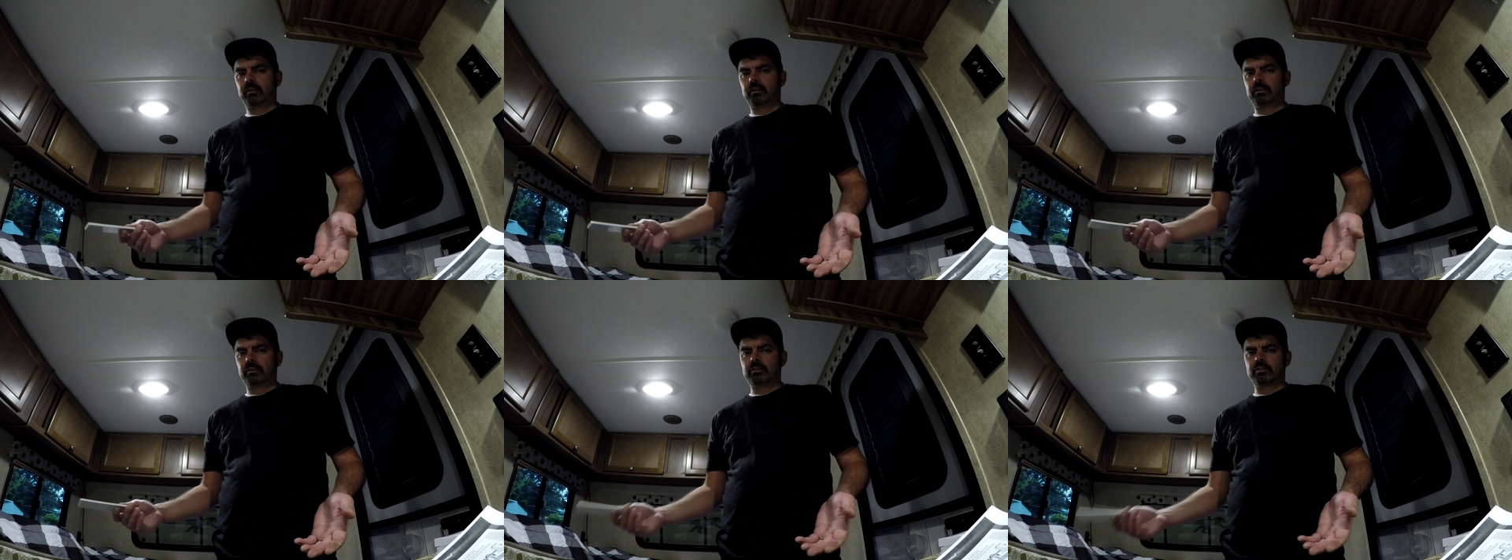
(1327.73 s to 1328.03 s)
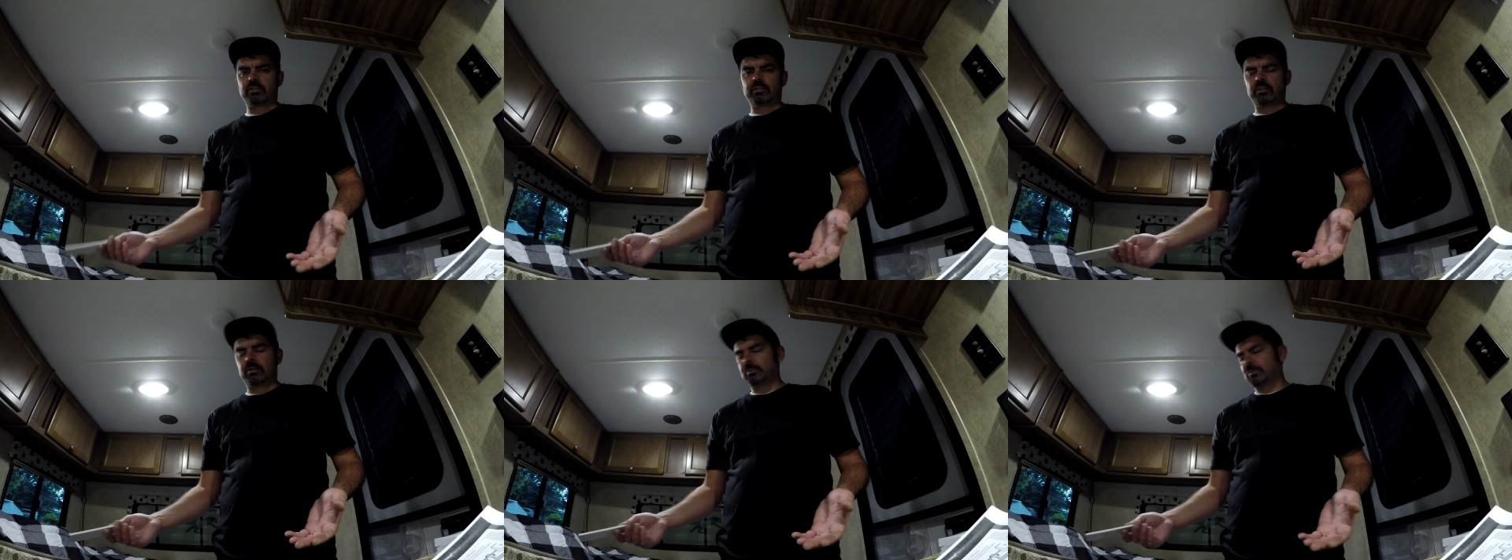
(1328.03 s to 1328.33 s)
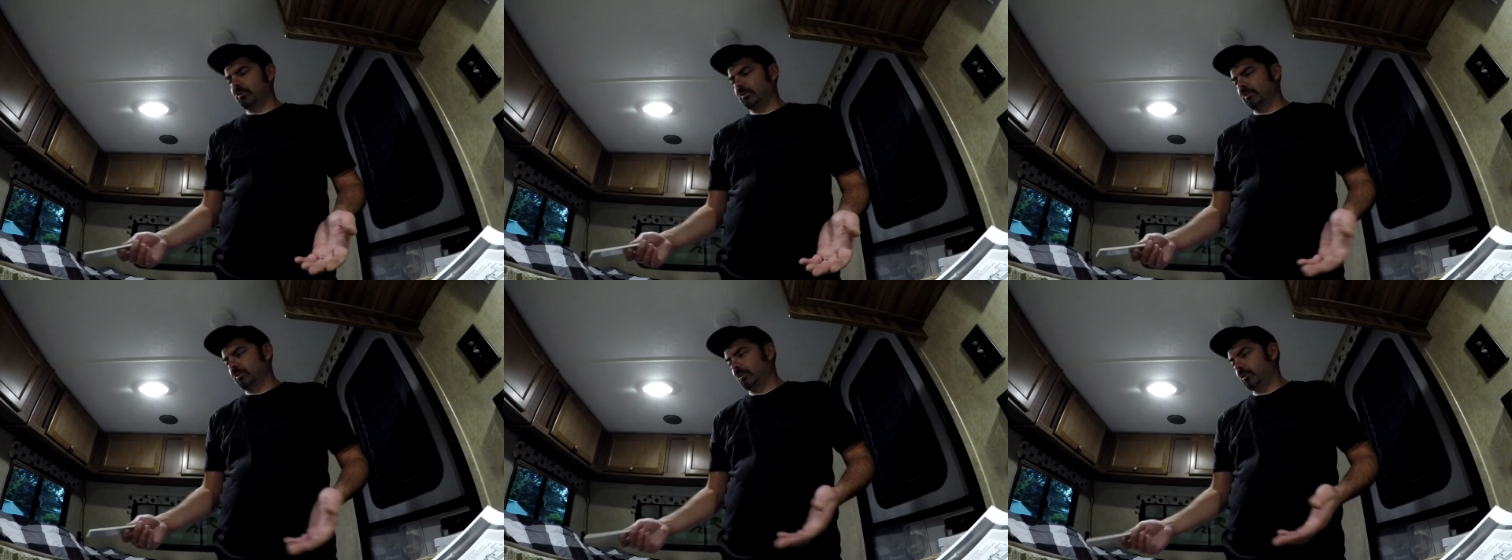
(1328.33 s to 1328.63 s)
it's up
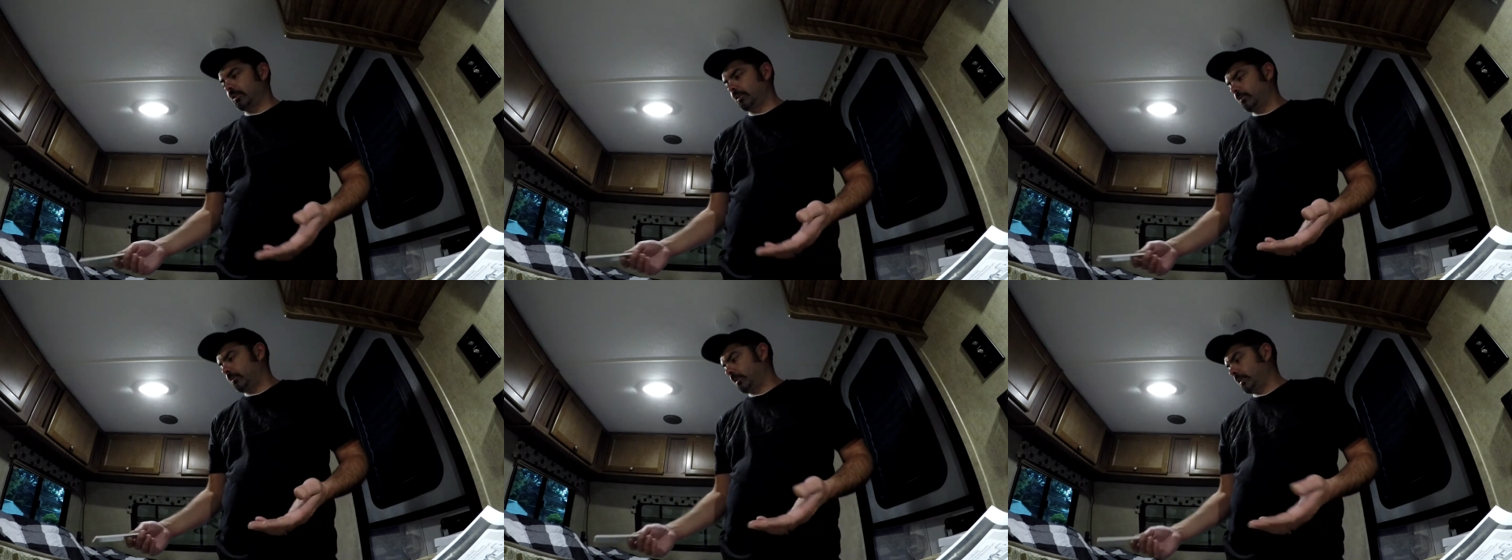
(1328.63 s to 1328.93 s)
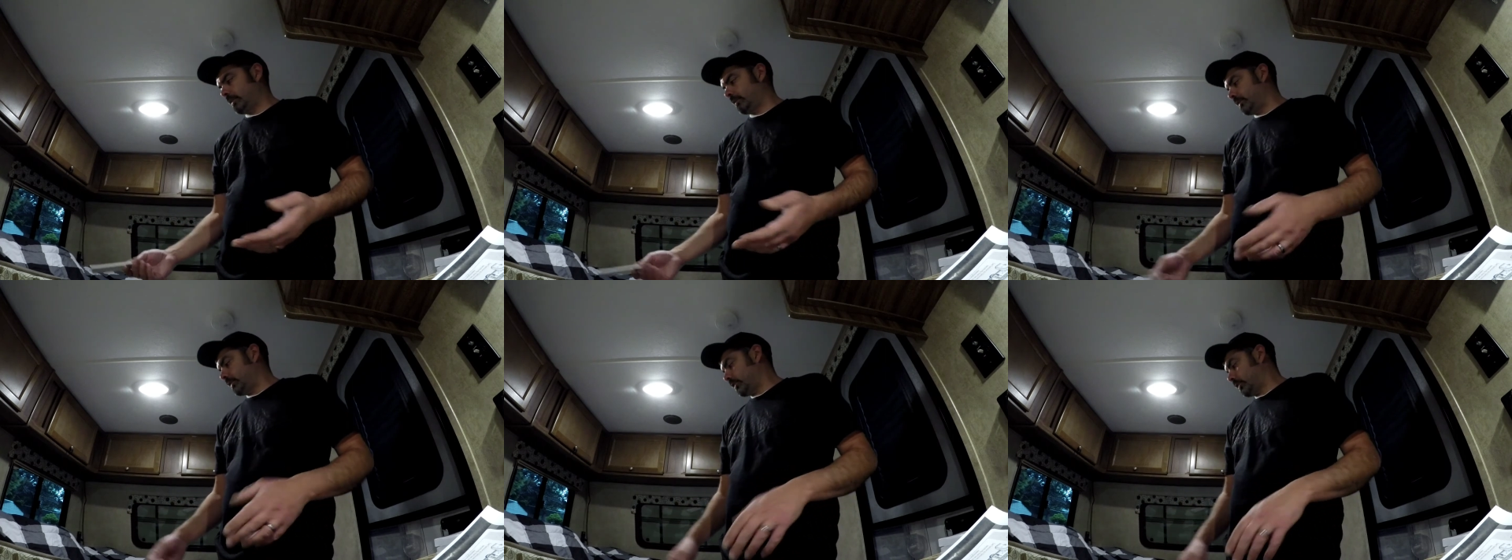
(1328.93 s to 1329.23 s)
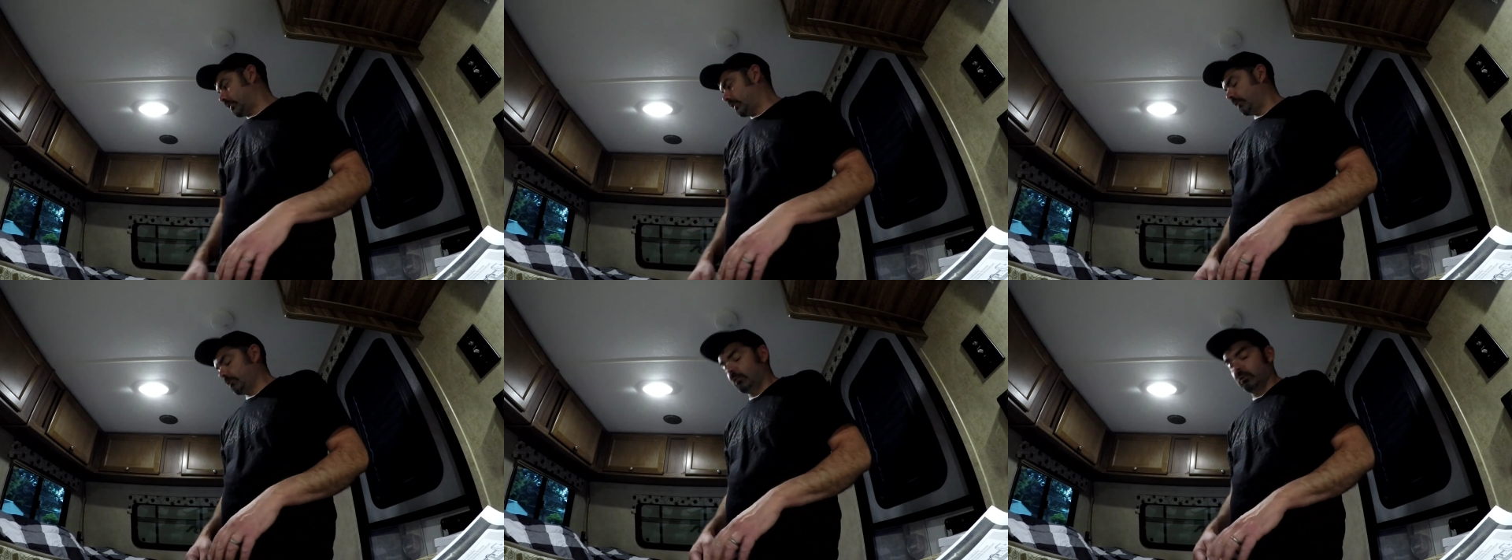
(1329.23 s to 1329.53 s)
to whatever your
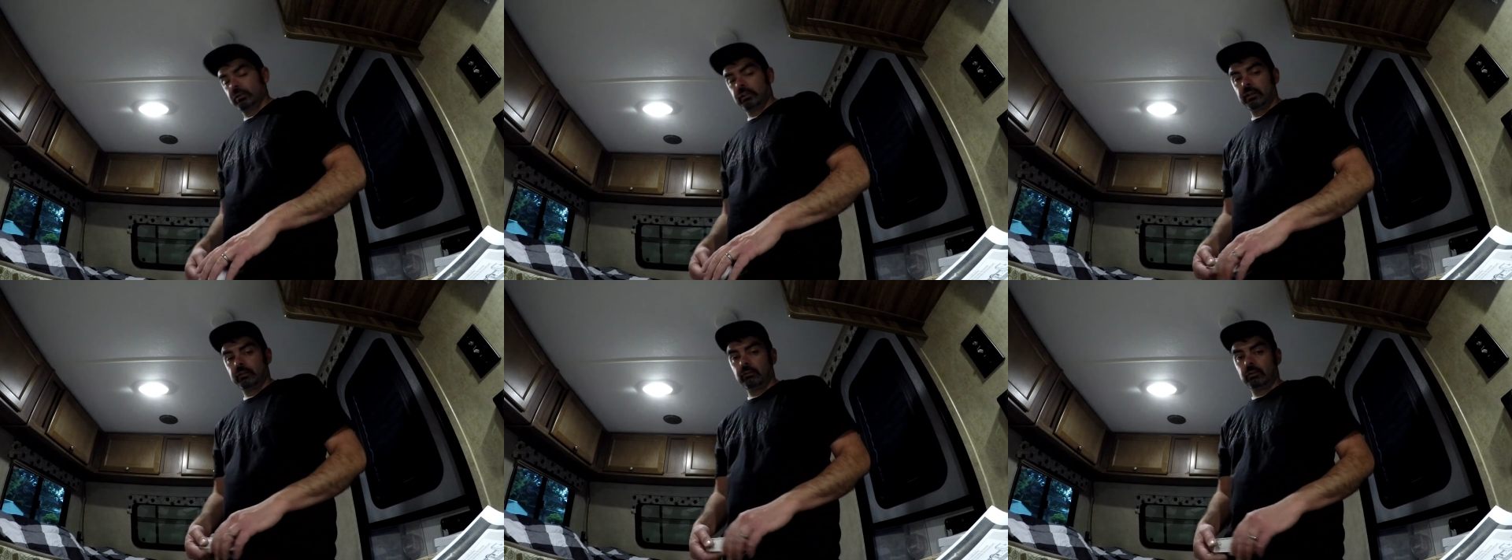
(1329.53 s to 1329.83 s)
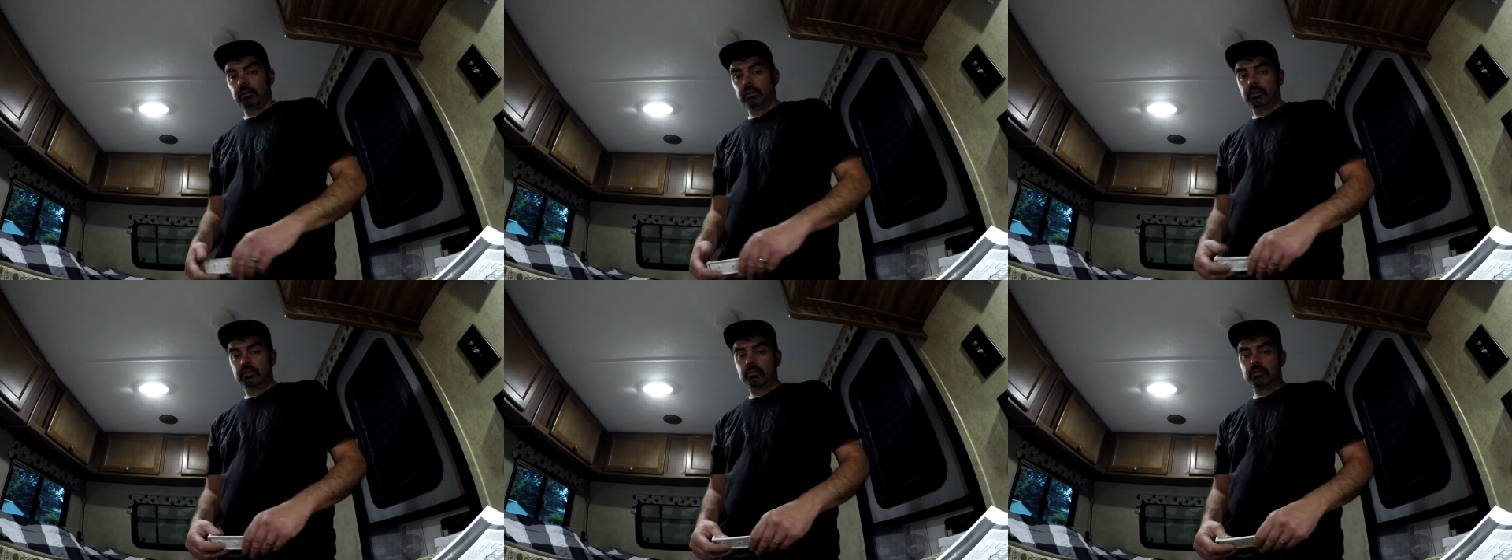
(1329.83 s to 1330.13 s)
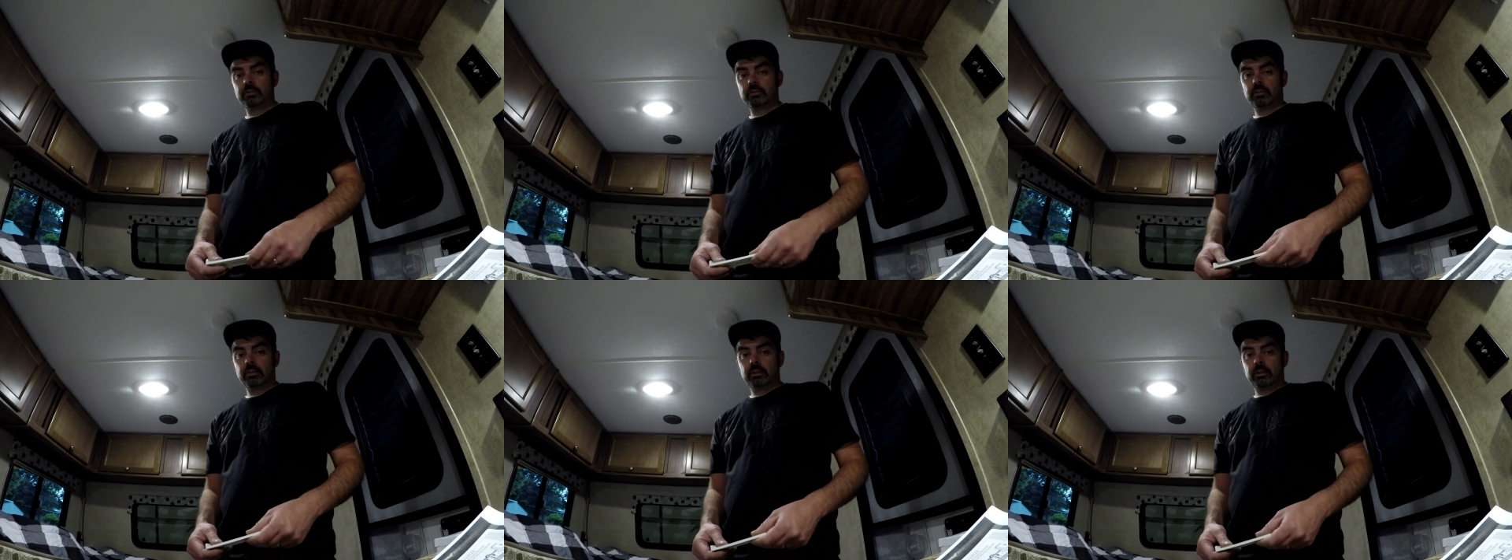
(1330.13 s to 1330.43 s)
comfort level
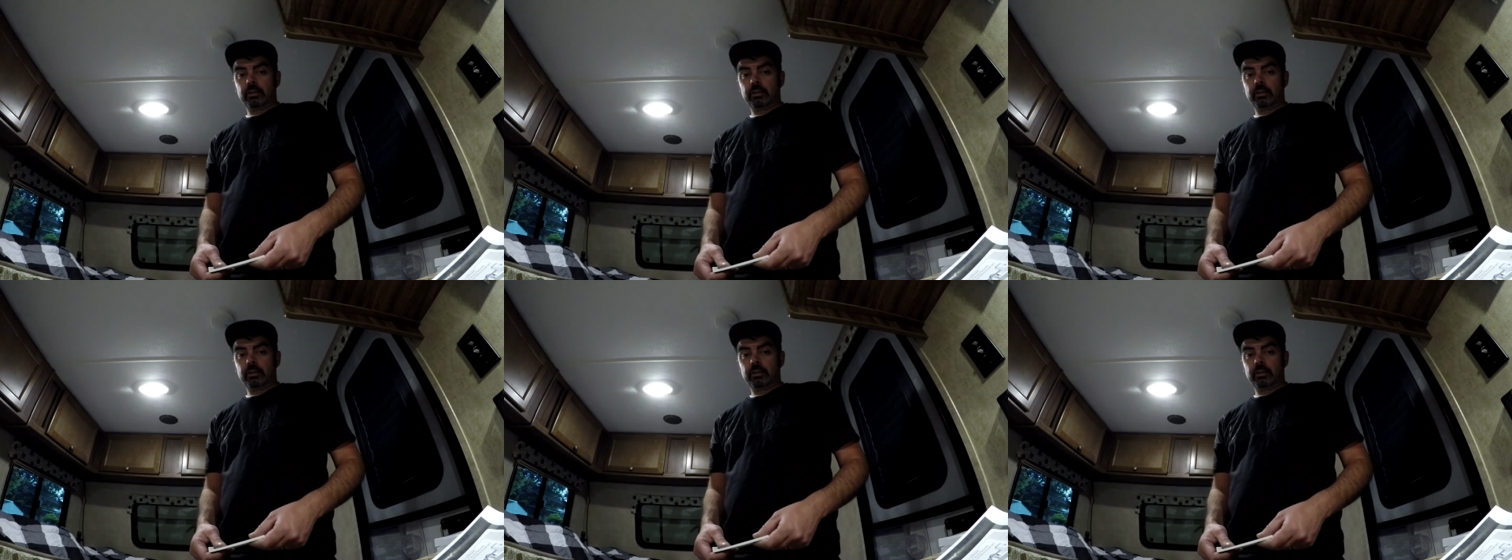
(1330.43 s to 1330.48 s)
is.